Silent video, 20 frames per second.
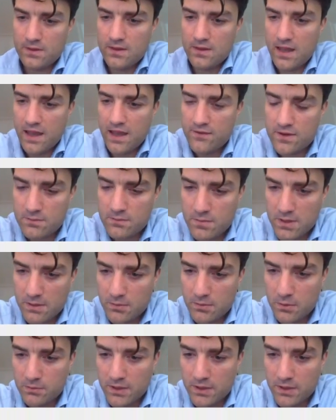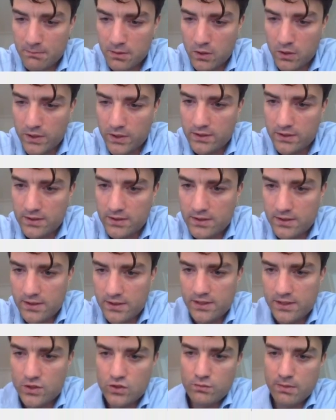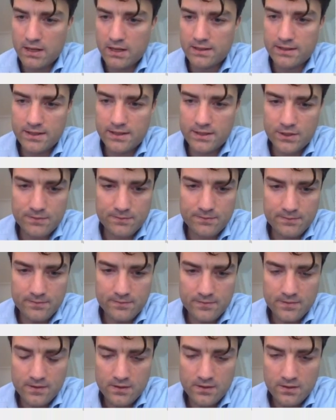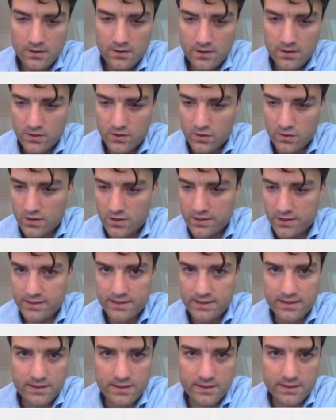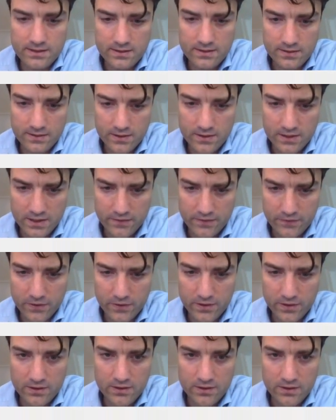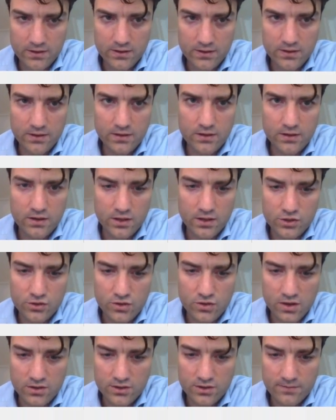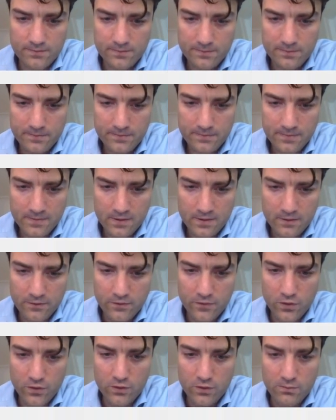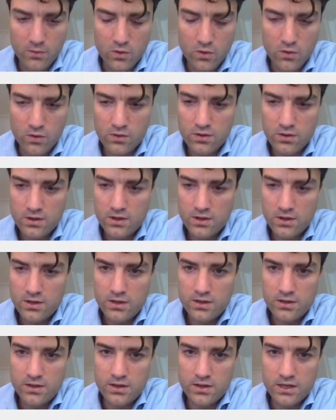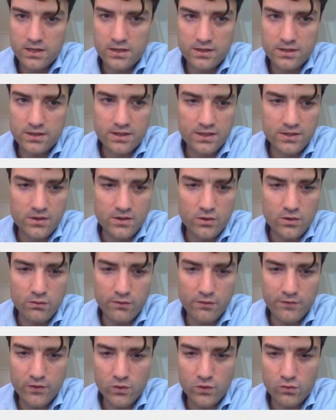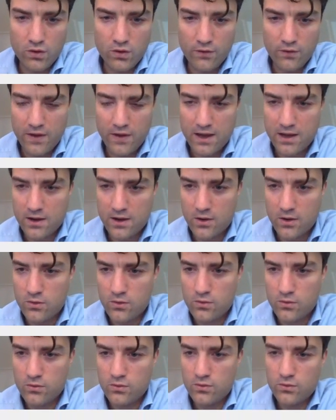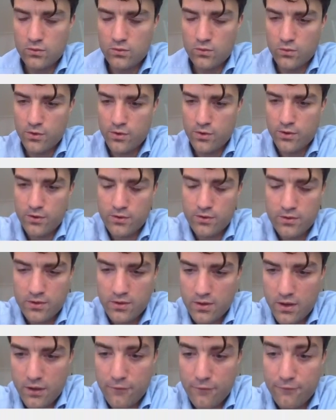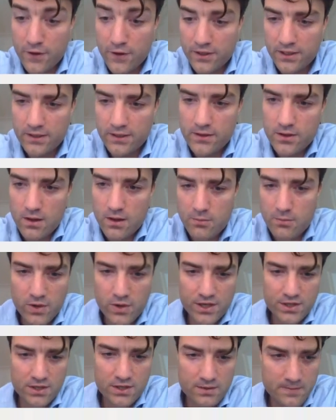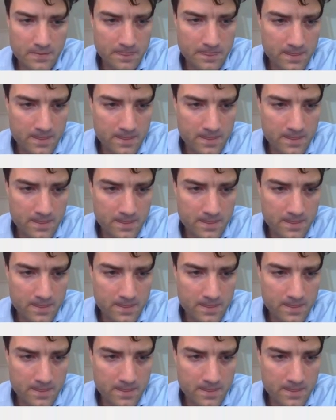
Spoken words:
having people deployed into Bangladesh. So this is the different cost structure. Furthermore, this is the overview of how we're funding the operation.